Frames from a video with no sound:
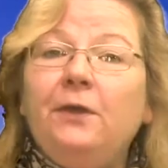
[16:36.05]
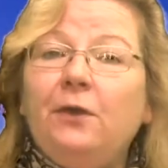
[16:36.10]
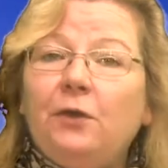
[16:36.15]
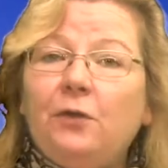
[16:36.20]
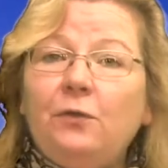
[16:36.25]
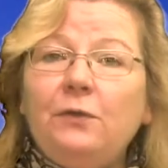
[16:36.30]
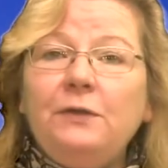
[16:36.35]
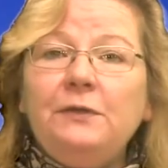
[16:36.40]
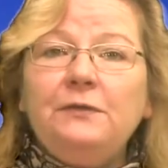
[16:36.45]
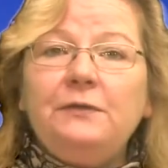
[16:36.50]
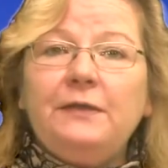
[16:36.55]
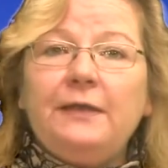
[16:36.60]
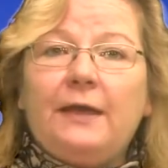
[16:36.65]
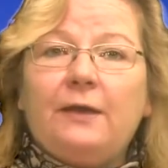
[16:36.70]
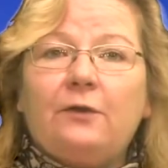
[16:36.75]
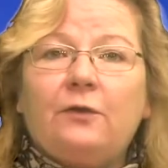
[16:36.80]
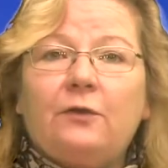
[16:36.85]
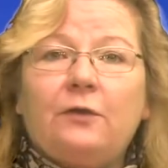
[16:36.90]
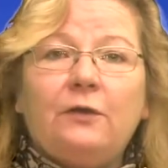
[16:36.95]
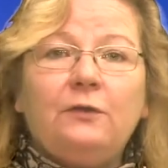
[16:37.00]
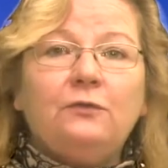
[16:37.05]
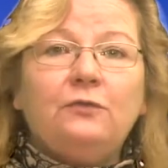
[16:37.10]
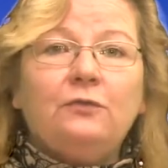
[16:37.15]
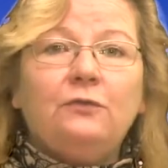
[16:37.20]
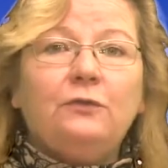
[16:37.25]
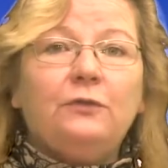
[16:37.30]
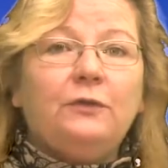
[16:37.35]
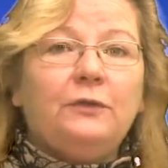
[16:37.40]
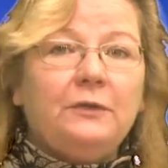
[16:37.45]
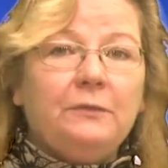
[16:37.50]
According to the
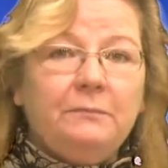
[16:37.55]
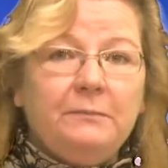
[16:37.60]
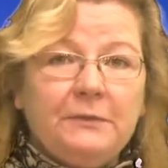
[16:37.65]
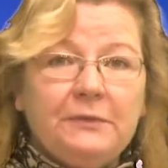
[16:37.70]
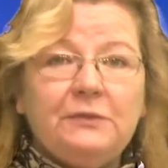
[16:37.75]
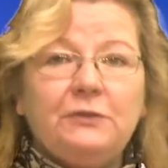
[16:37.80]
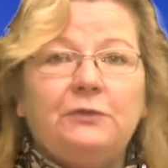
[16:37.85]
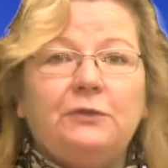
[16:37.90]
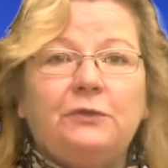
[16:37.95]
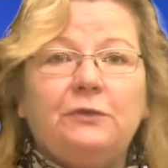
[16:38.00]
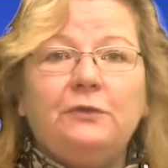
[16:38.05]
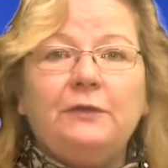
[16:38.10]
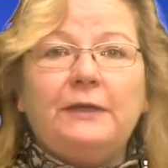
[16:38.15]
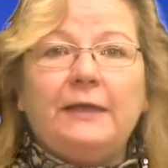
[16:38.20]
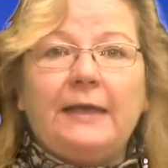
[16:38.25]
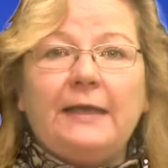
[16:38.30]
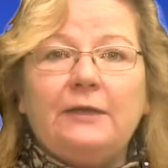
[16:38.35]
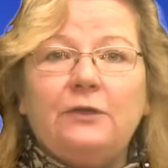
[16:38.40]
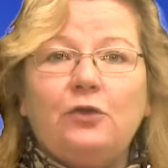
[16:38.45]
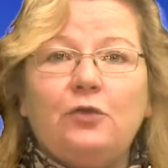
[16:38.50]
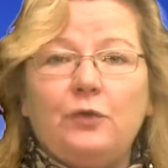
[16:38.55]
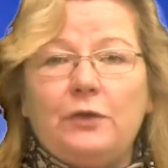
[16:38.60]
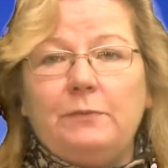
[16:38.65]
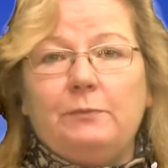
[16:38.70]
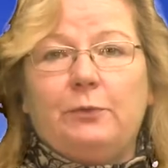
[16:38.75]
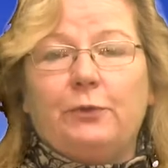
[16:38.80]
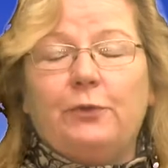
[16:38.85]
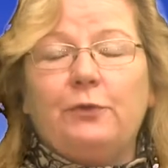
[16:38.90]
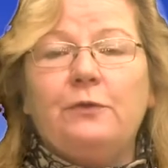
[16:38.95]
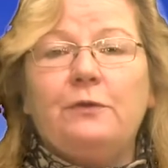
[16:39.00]
Agricultural Commissioner, Kate
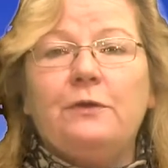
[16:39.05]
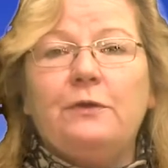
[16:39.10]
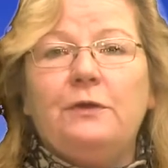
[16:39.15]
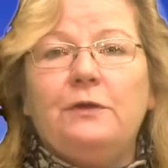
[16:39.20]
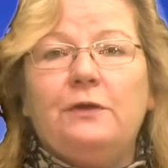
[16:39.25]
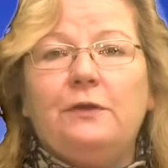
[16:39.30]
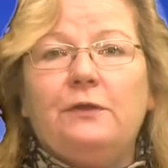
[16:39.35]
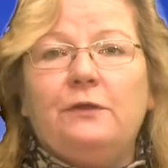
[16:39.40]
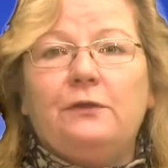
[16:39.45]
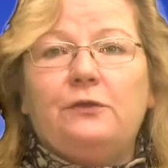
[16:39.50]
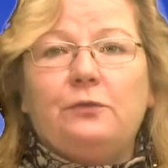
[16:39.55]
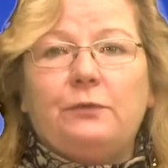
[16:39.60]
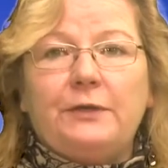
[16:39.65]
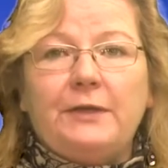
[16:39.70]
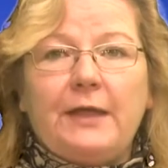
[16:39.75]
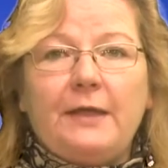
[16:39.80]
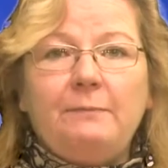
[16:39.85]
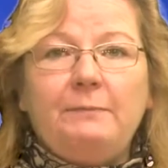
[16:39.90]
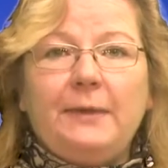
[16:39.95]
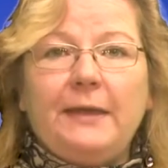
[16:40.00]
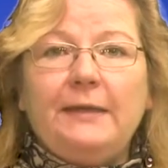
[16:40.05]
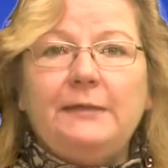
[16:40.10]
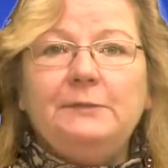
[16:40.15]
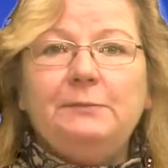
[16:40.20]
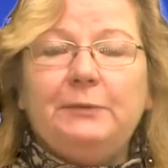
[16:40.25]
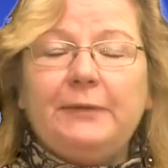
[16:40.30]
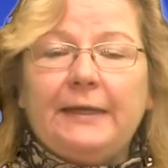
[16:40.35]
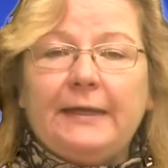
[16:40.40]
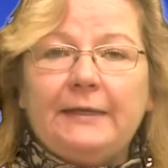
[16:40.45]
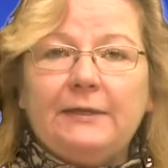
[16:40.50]
Greenberg, the 28-page
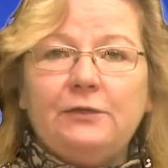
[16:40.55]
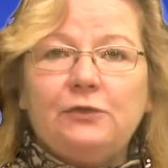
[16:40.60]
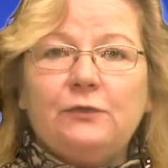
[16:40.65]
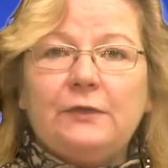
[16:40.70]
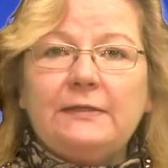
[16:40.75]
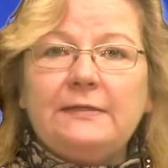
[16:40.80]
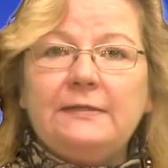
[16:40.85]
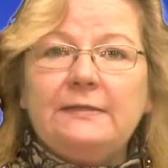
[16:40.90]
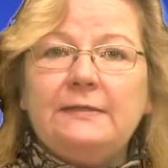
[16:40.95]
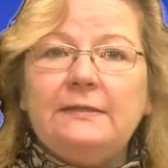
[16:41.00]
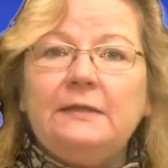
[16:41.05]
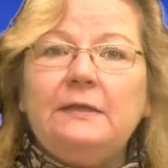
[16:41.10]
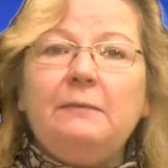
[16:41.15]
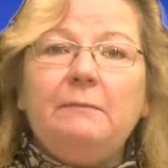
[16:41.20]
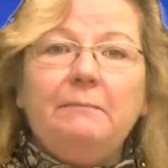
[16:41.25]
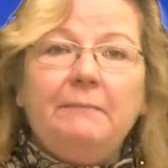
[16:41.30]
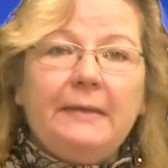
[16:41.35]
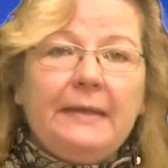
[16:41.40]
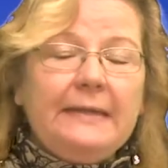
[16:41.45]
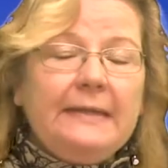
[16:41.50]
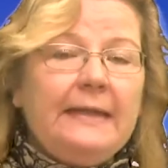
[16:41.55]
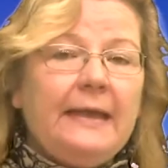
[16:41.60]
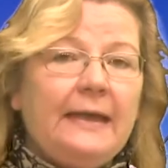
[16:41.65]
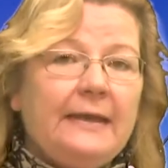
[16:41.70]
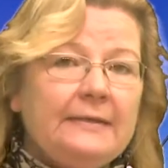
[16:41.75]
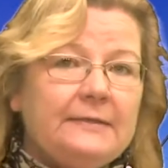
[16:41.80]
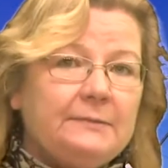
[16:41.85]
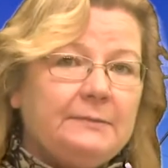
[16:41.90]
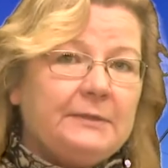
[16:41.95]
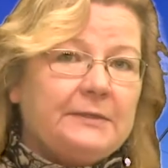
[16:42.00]
plan addresses the many
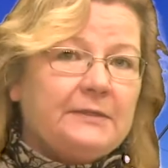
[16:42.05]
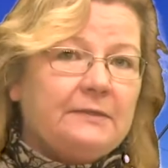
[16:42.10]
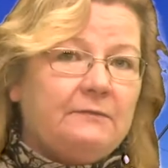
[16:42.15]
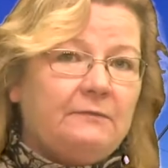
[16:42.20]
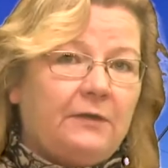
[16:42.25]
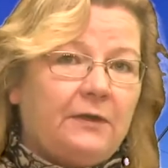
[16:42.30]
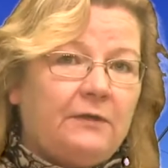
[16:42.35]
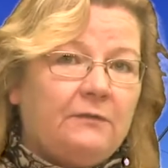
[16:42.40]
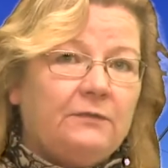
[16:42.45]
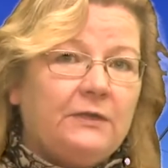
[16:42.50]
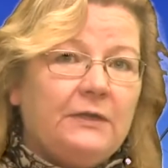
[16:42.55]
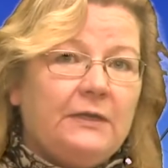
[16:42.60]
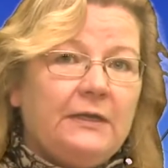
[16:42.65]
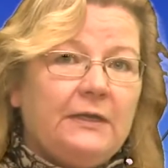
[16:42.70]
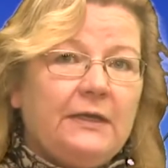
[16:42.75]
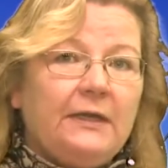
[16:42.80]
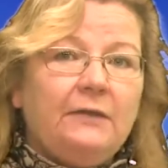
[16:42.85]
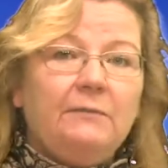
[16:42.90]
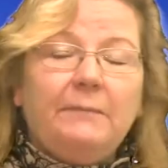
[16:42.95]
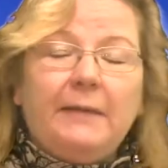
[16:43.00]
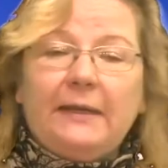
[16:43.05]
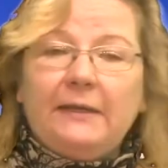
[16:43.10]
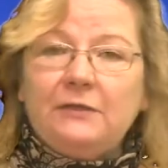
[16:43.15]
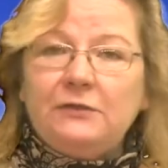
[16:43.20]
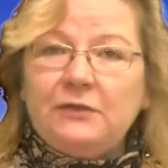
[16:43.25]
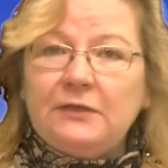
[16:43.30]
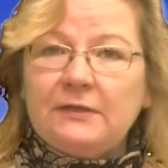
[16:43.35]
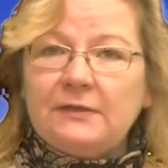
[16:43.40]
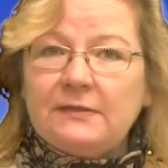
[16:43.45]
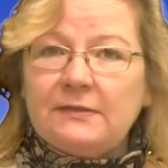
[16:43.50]
aspects involved in
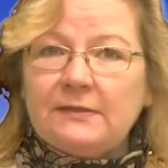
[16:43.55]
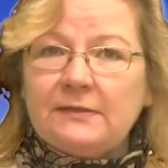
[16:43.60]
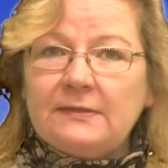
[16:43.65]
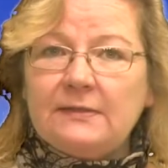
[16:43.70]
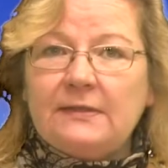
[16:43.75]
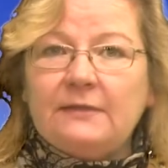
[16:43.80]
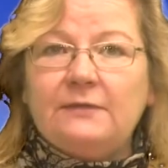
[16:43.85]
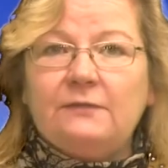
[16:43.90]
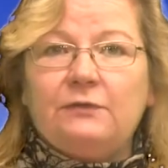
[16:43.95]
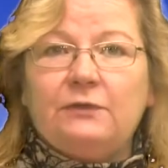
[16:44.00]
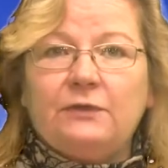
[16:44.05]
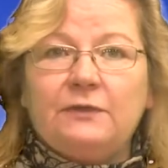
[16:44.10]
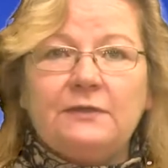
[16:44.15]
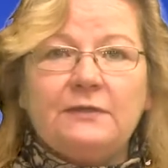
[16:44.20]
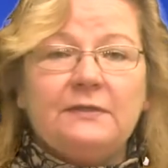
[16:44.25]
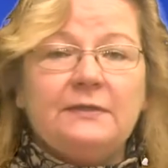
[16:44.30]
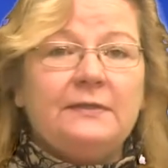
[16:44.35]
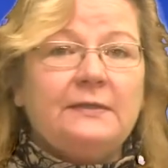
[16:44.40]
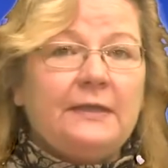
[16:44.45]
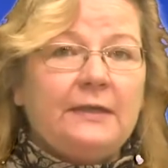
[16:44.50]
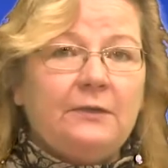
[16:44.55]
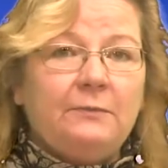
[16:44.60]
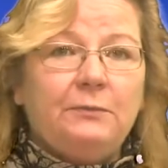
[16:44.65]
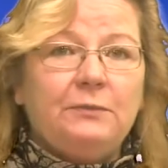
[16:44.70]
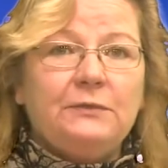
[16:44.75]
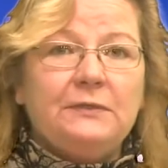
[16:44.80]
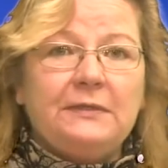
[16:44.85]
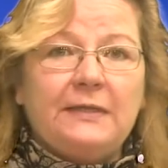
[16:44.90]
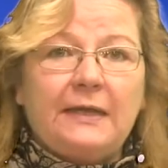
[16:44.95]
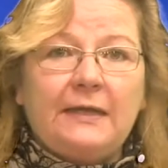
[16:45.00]
managing a successful and
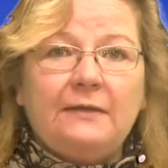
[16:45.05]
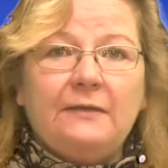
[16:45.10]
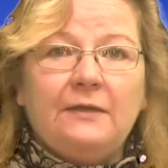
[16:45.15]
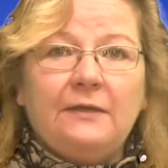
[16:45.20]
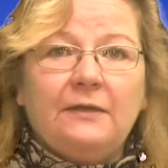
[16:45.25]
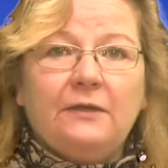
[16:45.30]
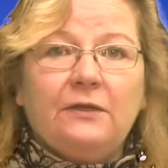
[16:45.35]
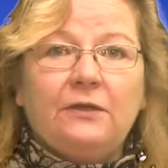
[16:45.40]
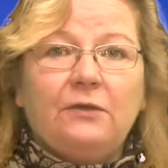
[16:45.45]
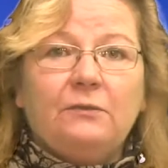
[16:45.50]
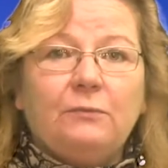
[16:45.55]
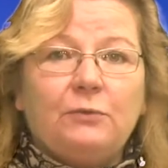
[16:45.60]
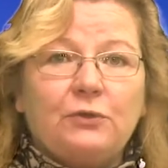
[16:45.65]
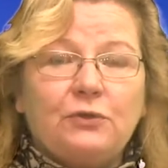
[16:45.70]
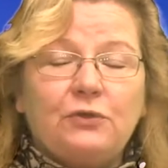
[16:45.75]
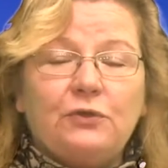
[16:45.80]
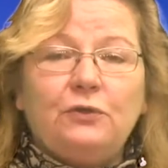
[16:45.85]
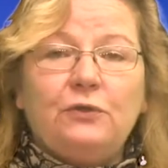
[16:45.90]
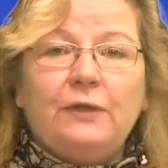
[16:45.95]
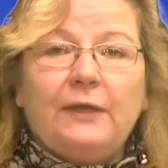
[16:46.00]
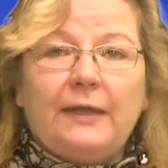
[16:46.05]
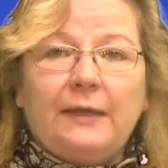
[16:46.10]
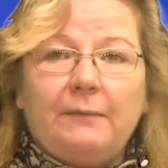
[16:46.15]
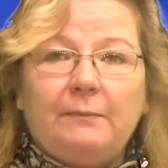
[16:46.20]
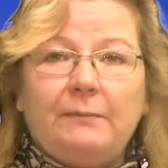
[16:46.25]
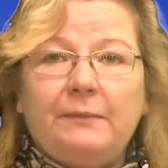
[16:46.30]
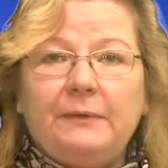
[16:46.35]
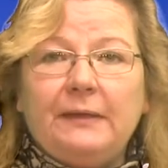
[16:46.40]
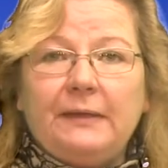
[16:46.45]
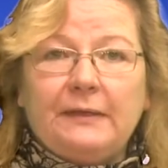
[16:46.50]
sustainable state commercial
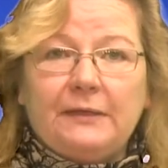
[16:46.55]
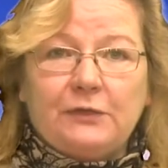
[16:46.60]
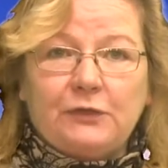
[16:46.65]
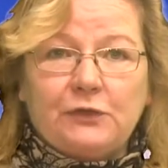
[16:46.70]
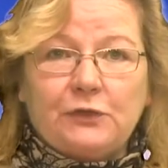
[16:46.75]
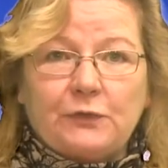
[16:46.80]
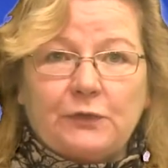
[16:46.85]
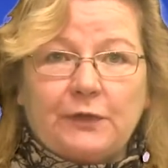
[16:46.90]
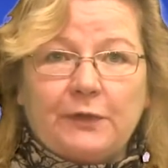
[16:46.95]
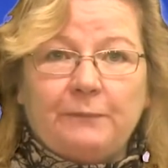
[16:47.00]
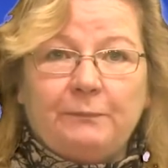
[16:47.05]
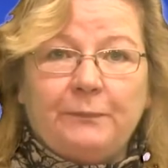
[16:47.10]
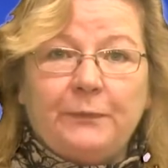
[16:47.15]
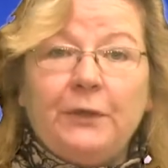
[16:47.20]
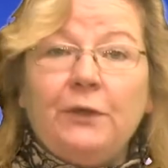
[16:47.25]
hemp industry.